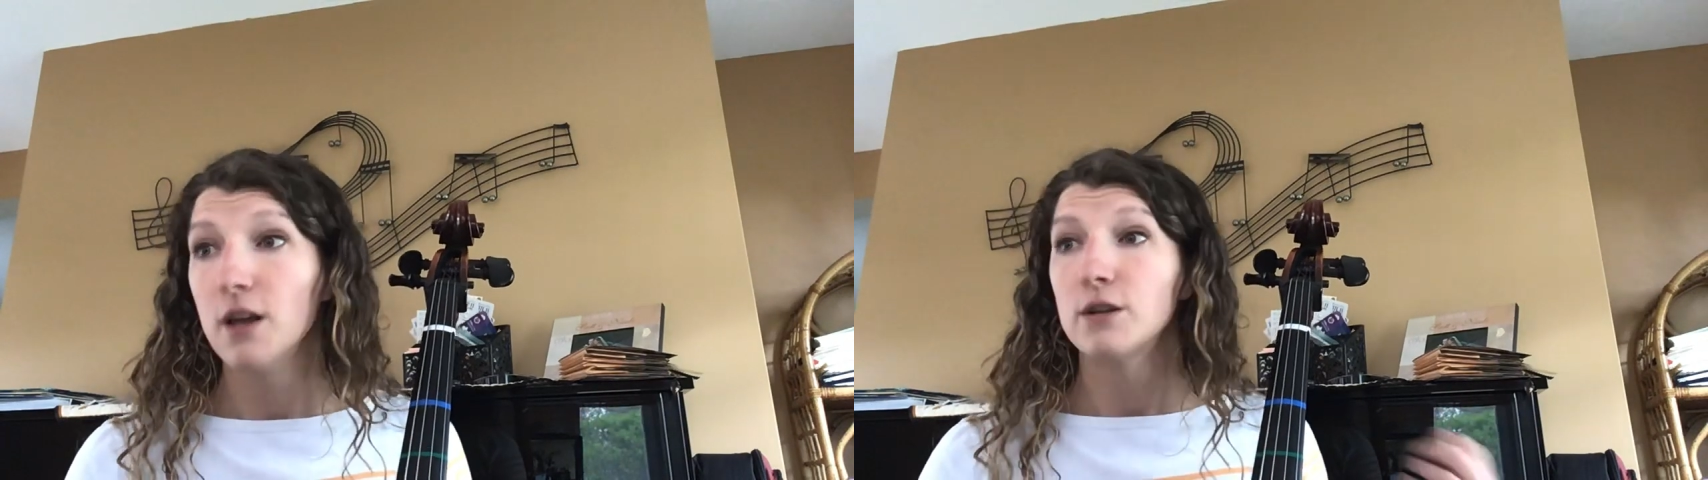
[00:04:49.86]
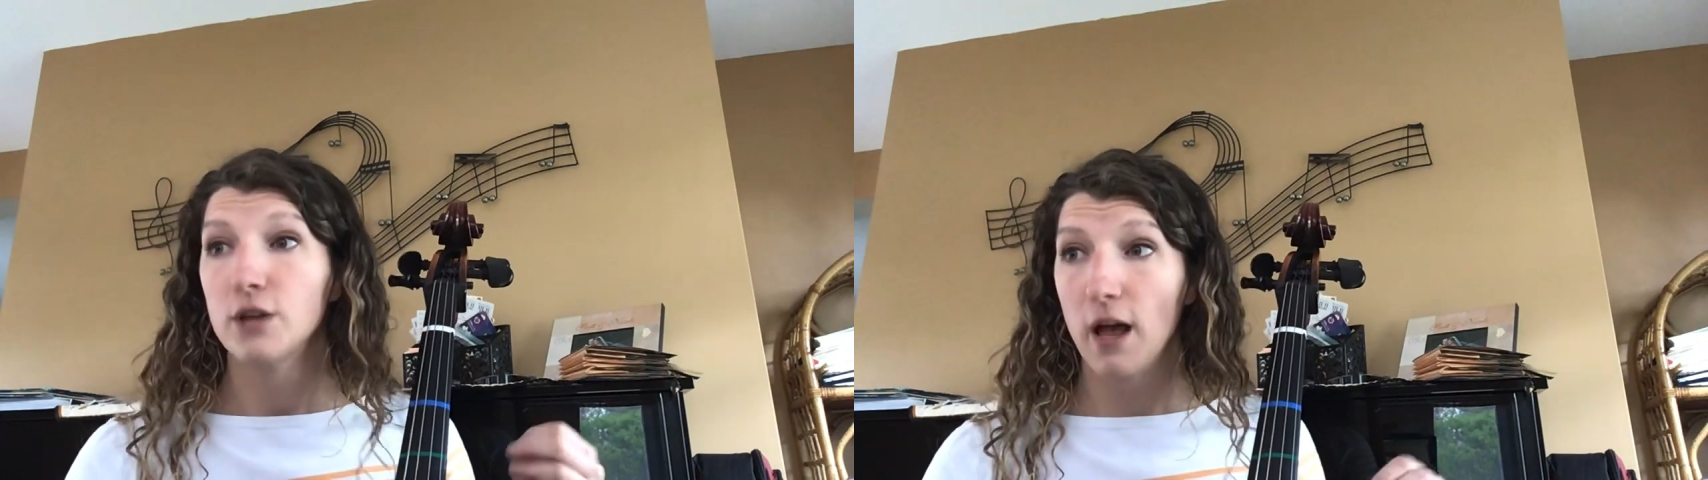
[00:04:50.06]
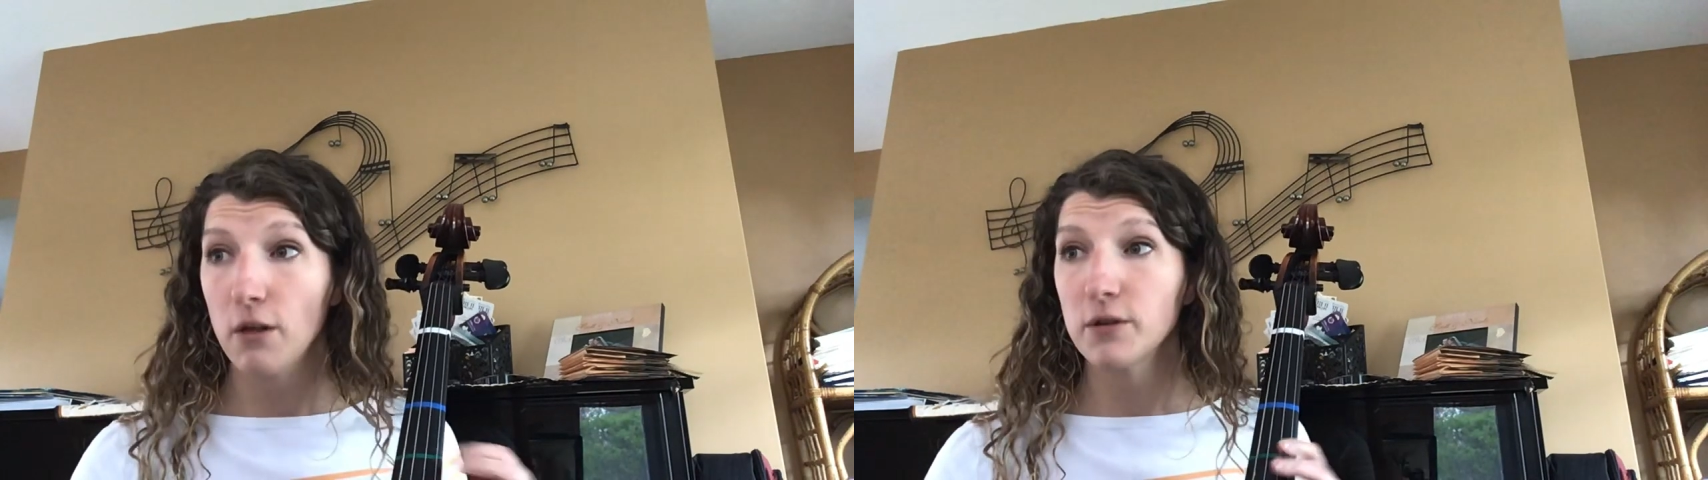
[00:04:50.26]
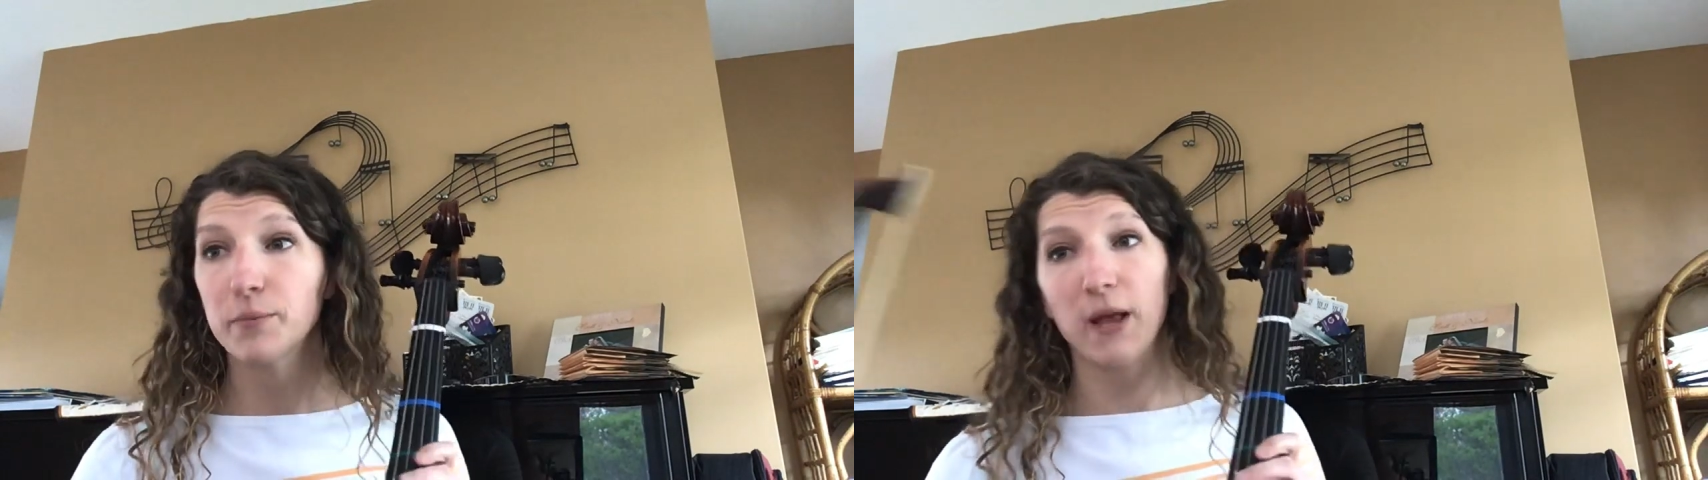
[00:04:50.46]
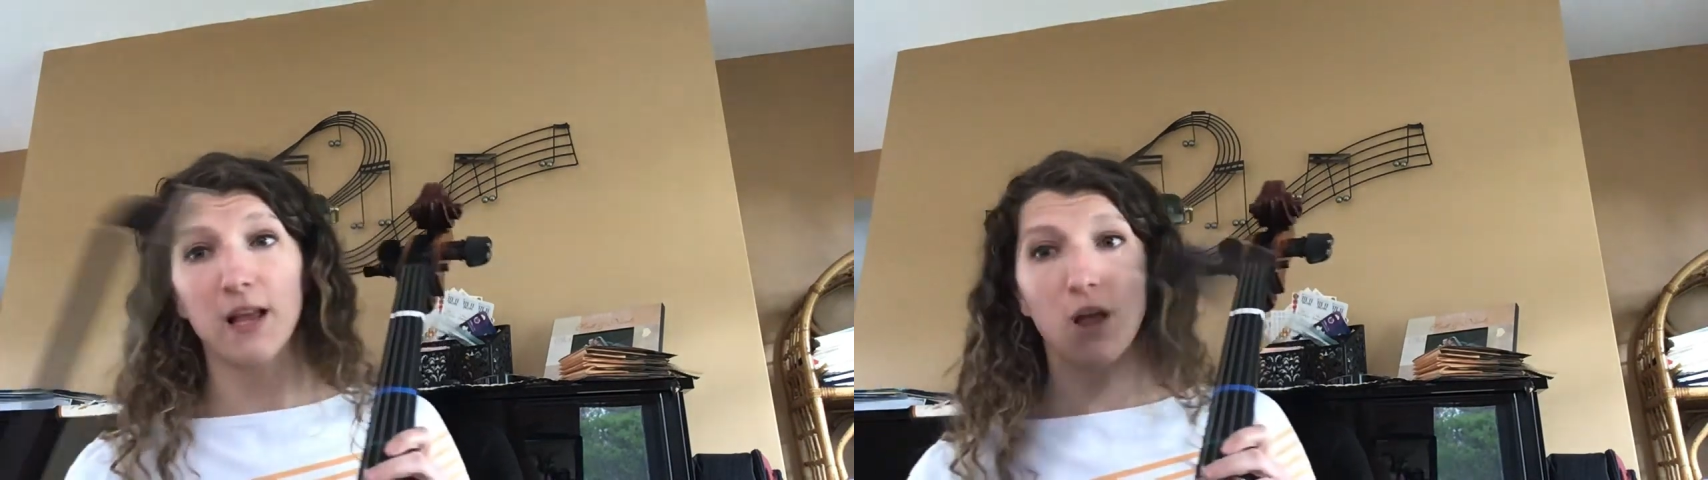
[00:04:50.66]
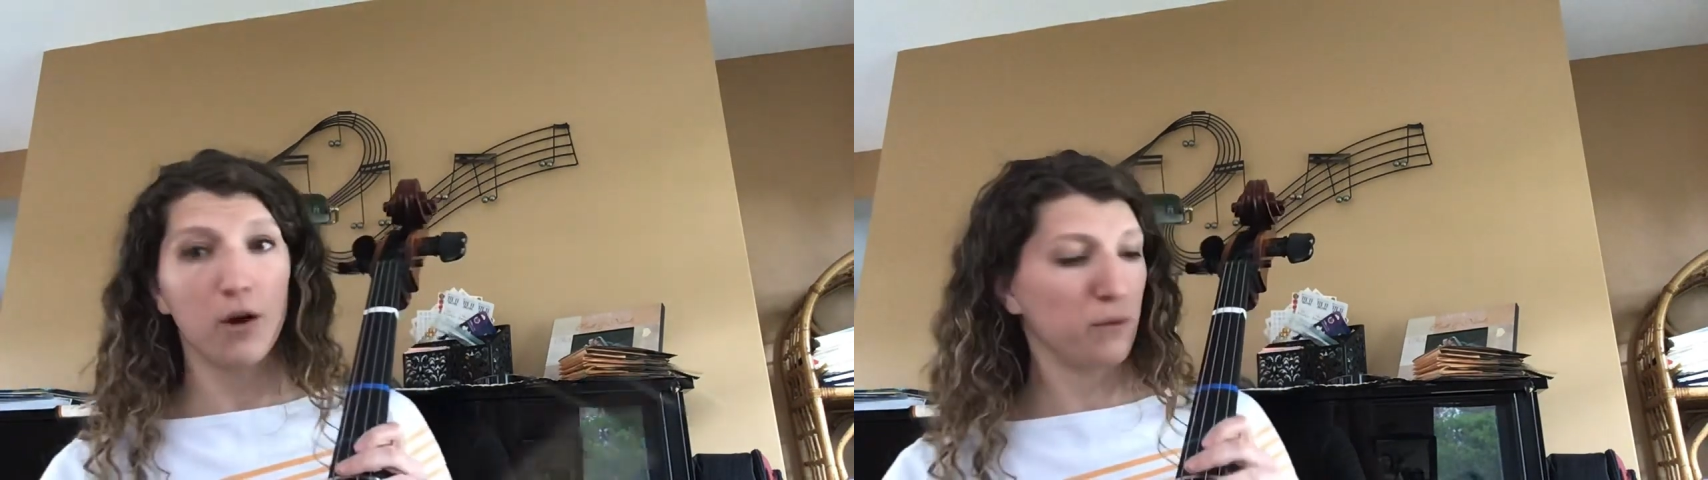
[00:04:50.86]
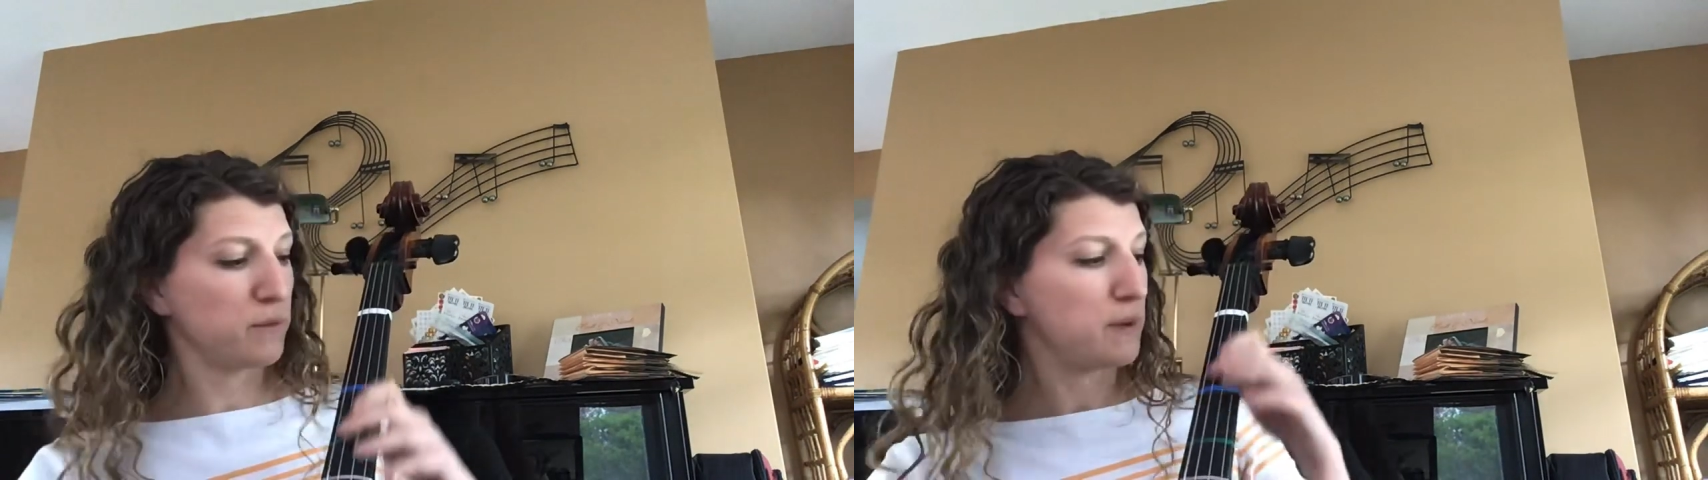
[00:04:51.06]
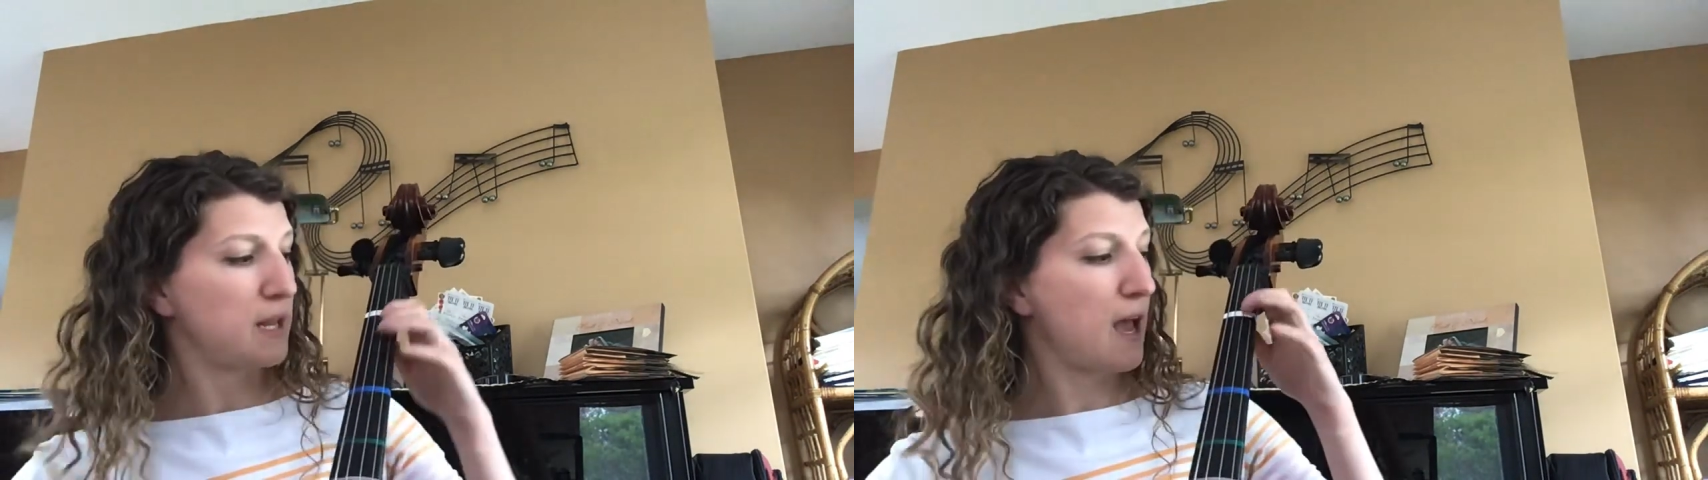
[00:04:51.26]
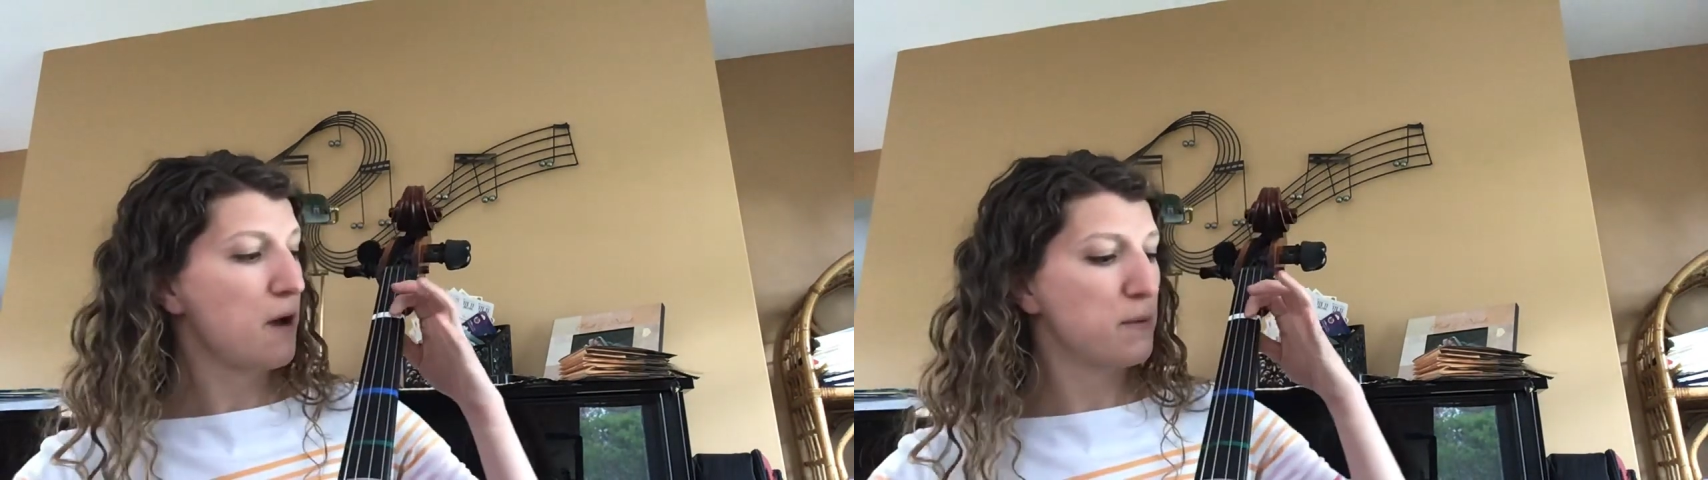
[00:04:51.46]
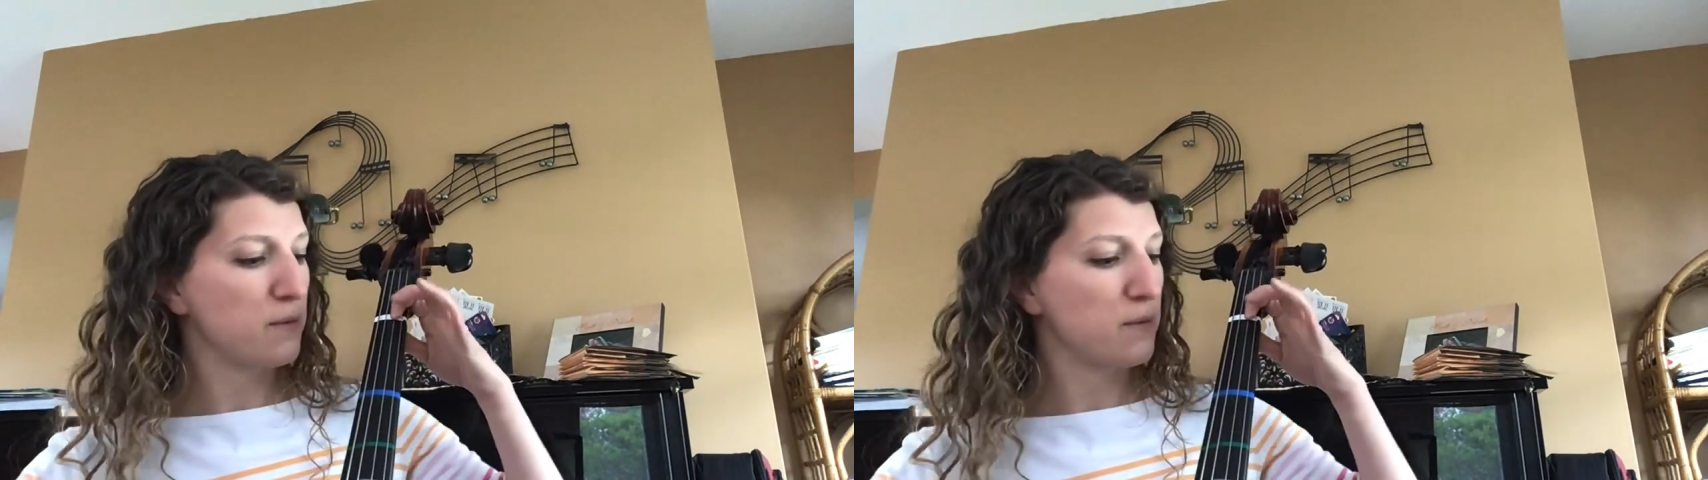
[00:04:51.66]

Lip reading: Cellos, play along with me now.